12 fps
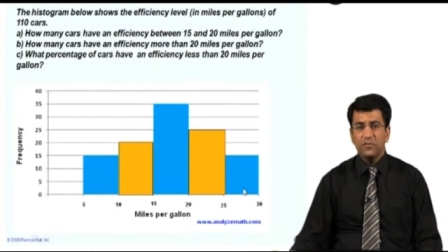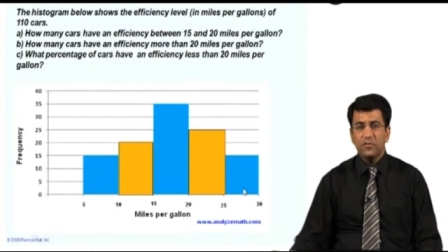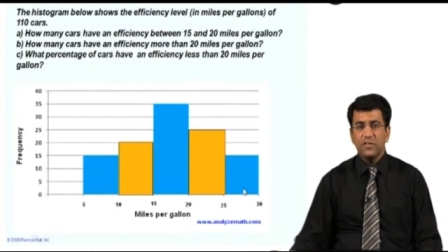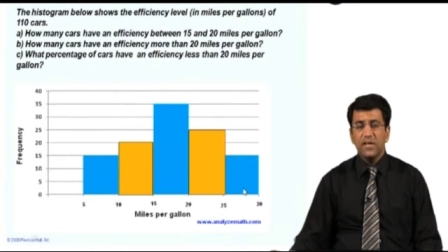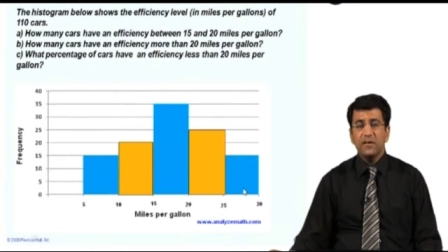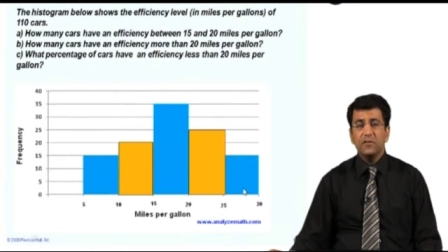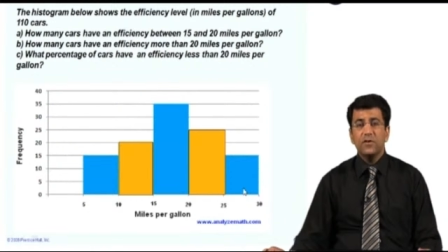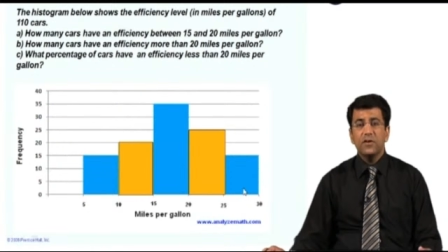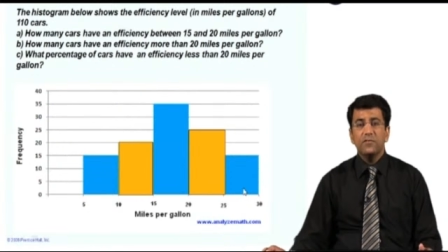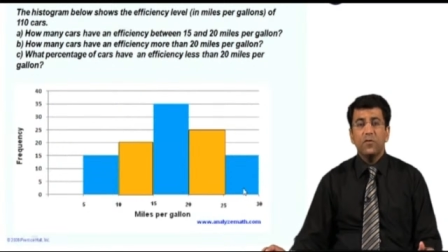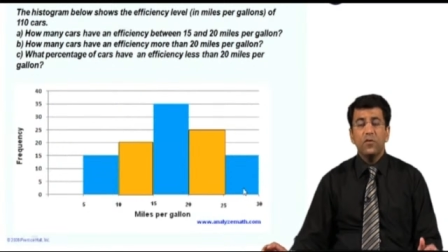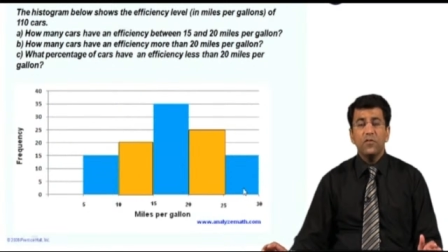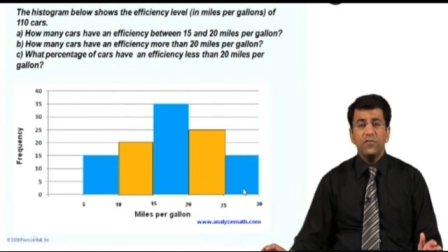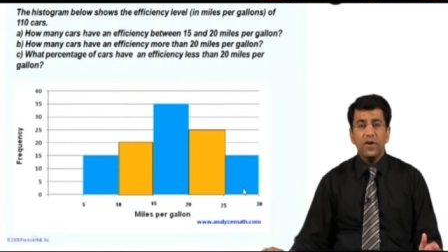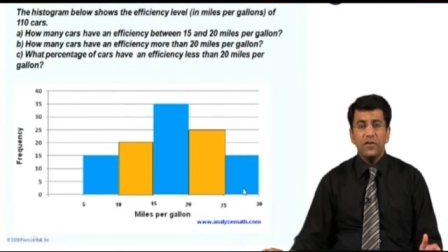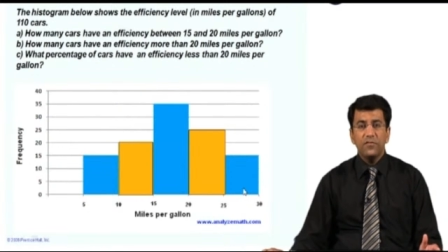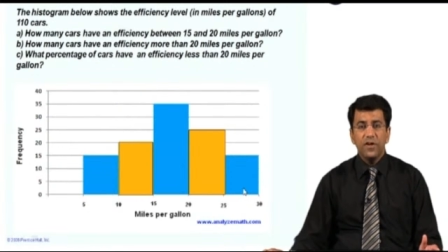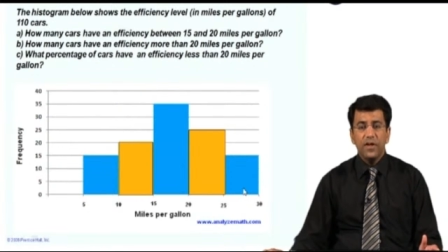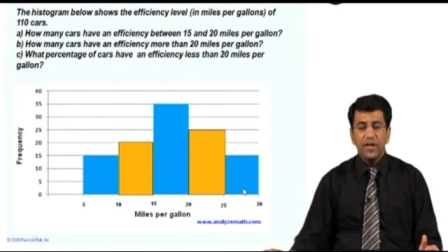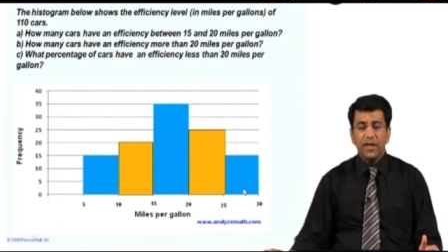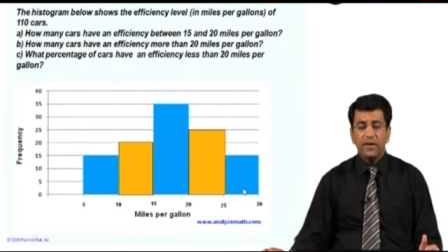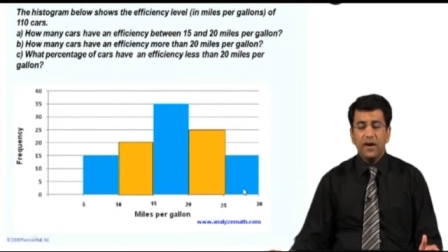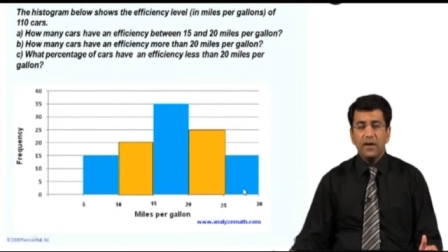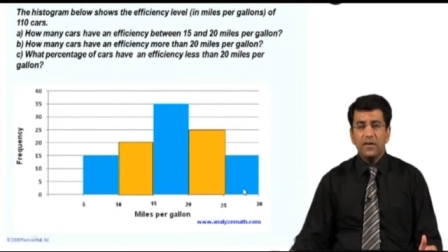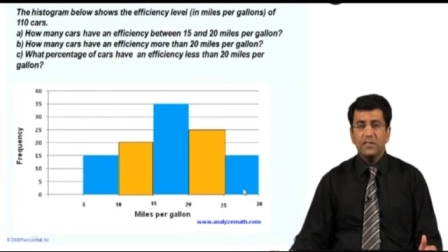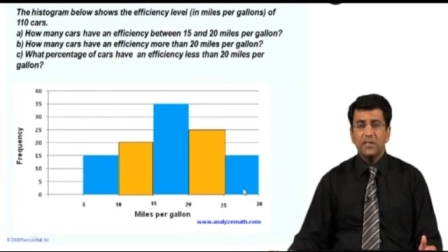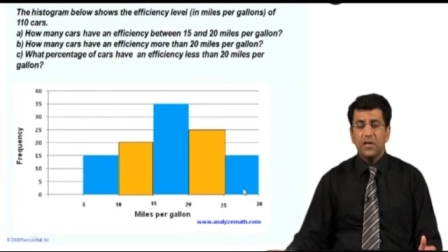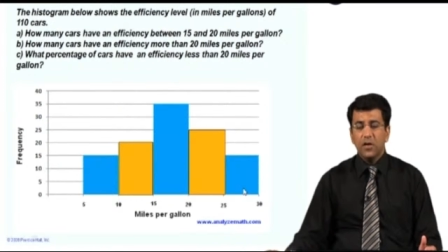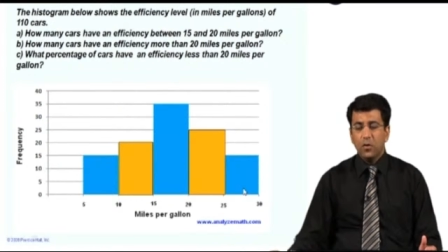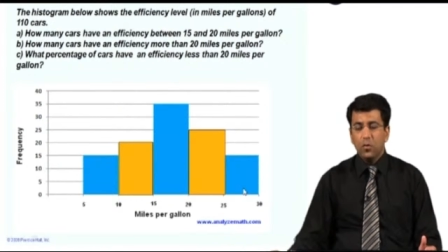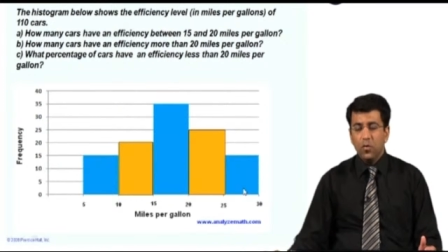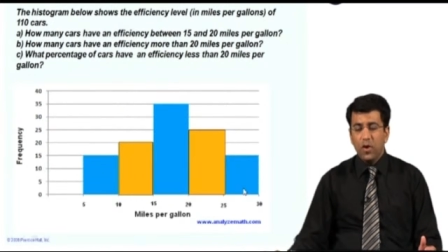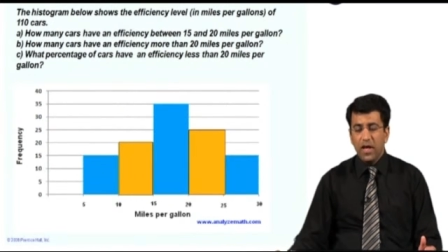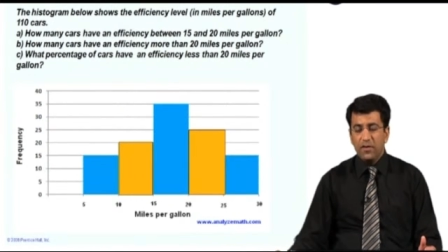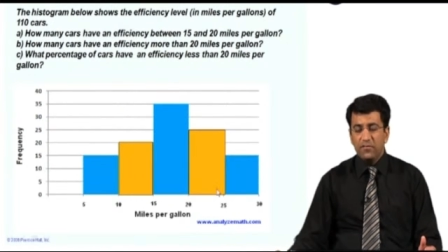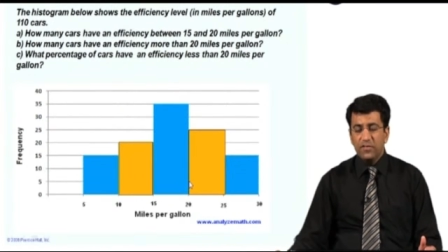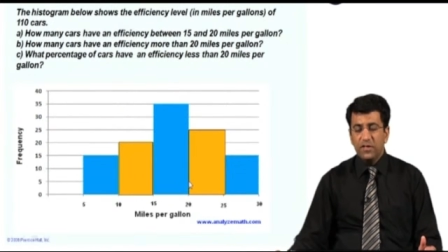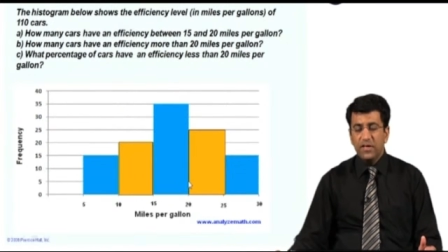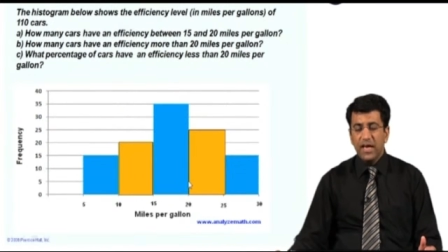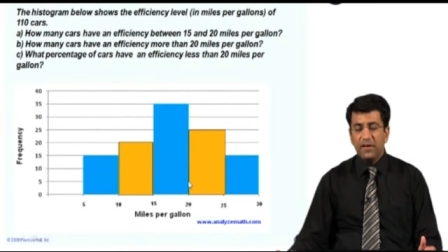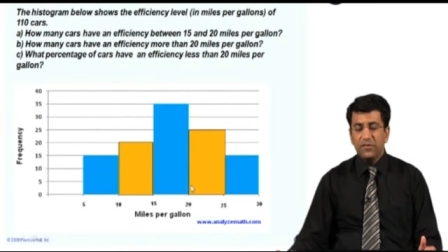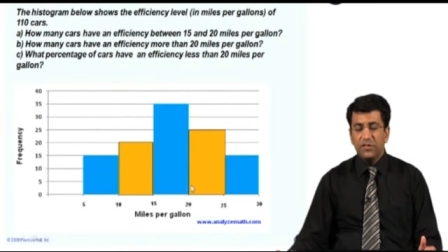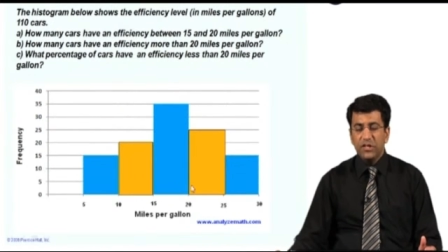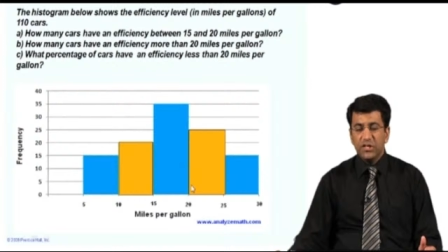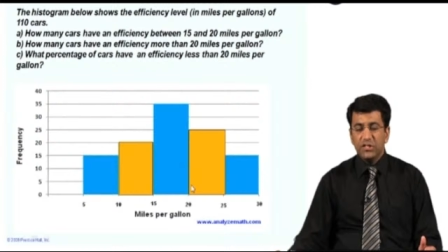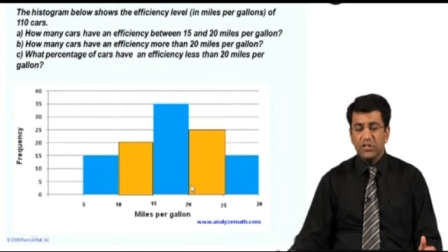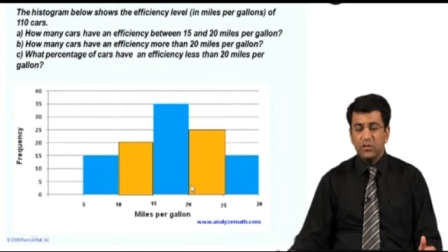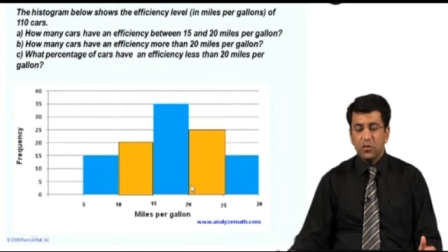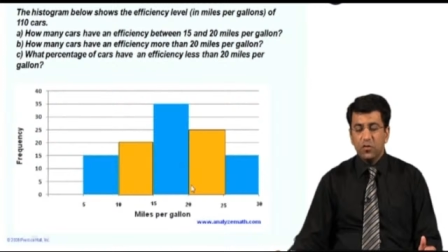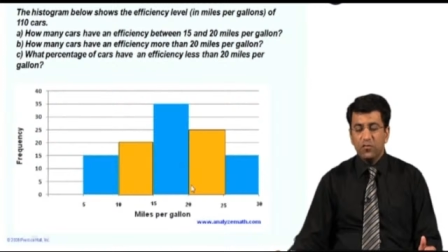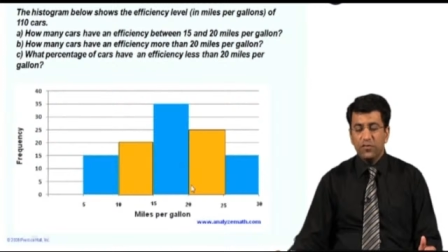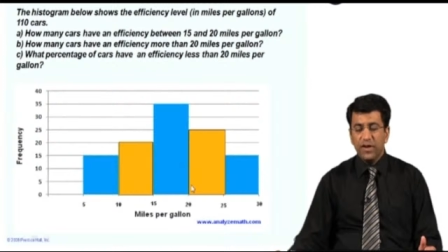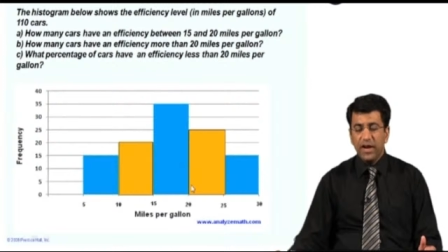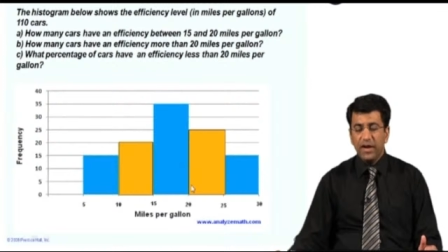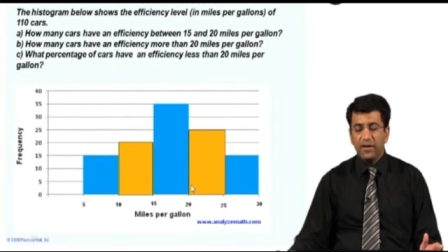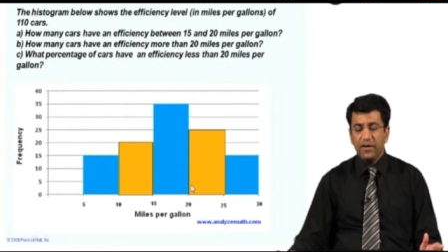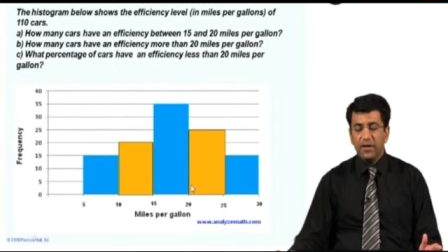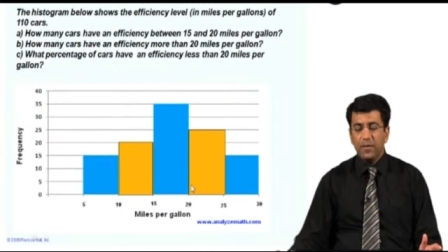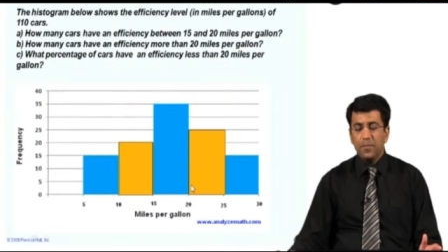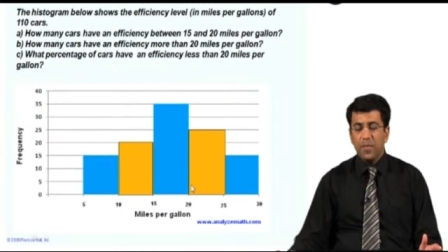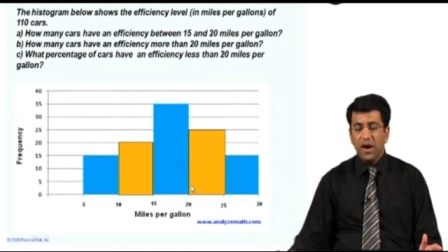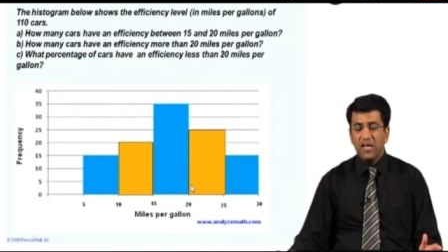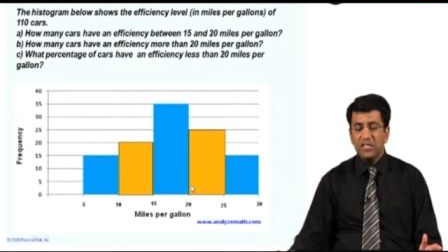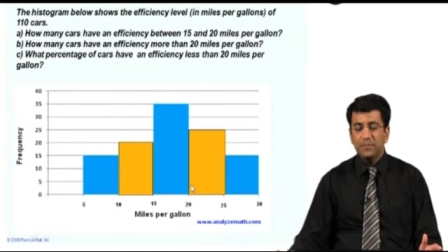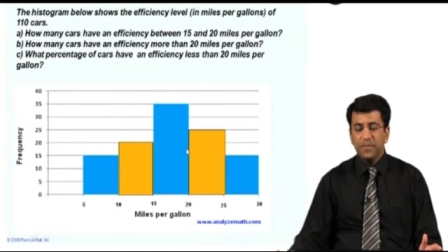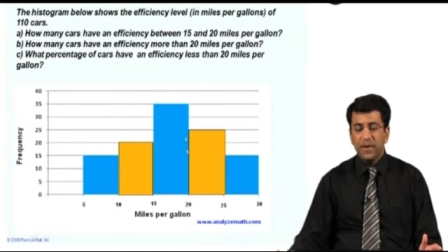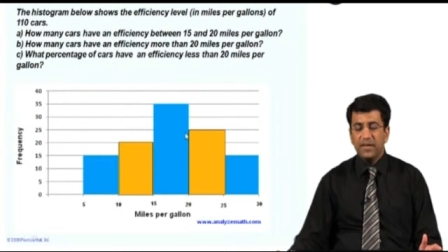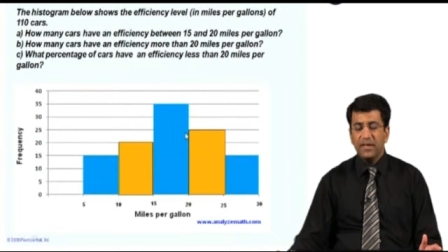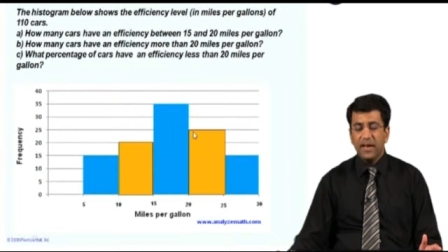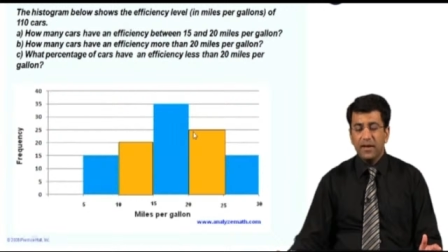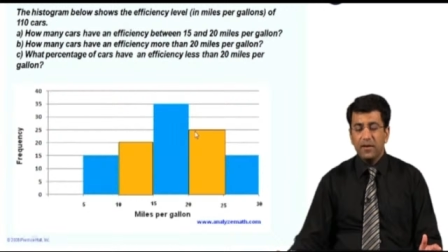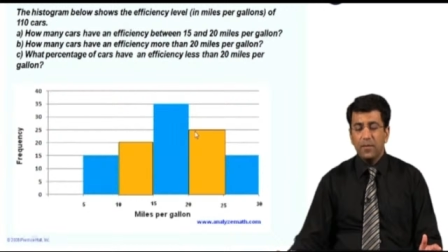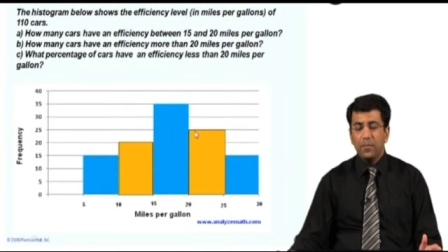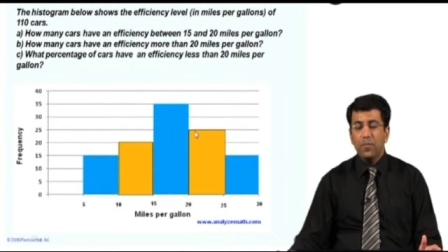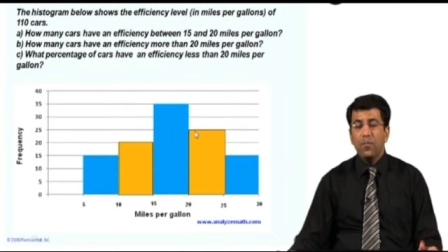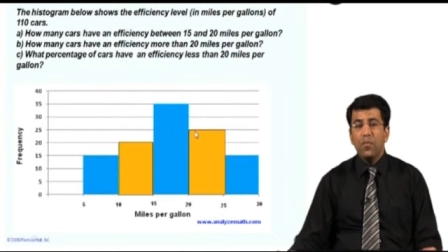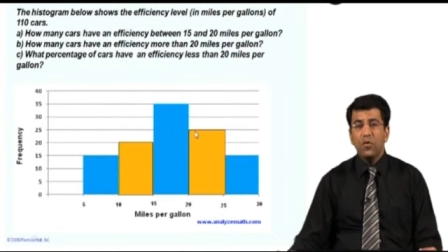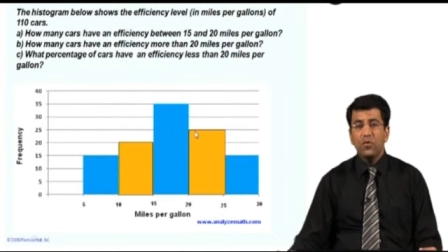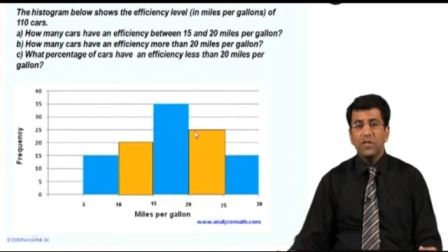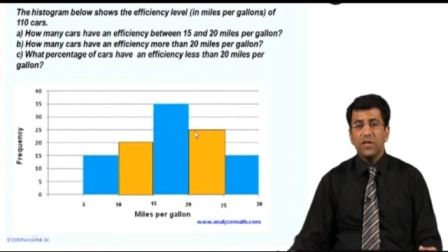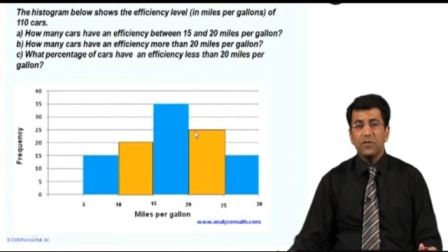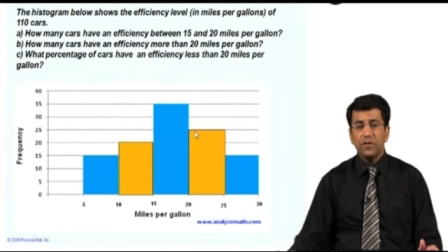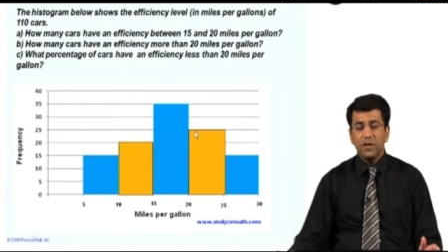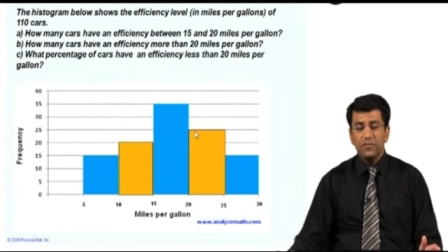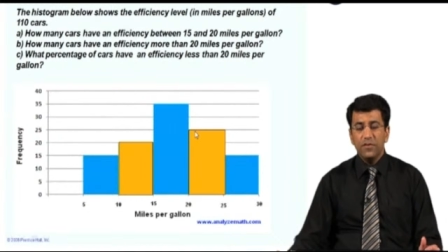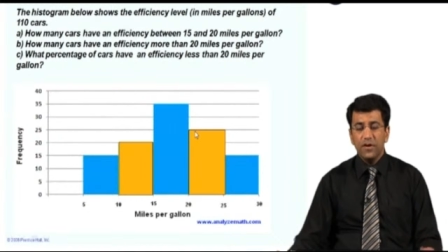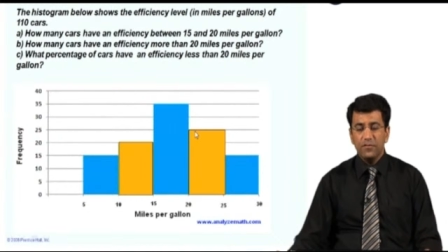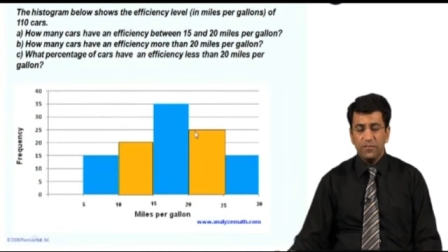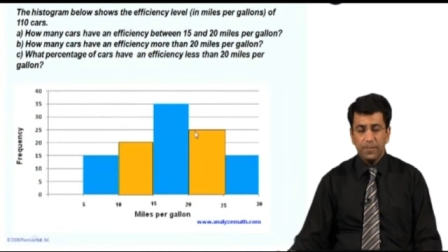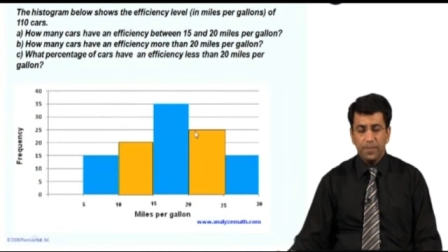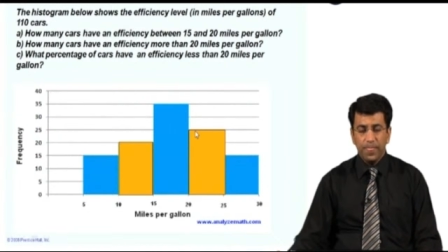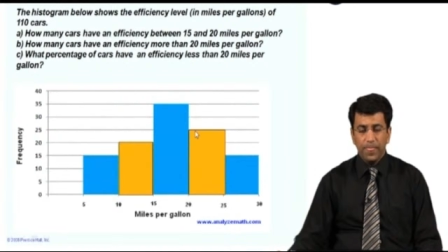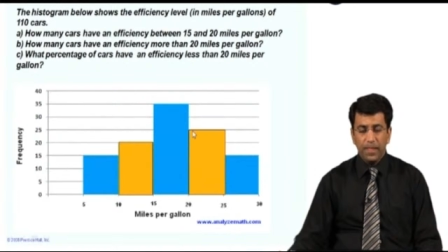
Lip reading: So there are 45 cars who have the efficiency of that miles per gallon more than 25.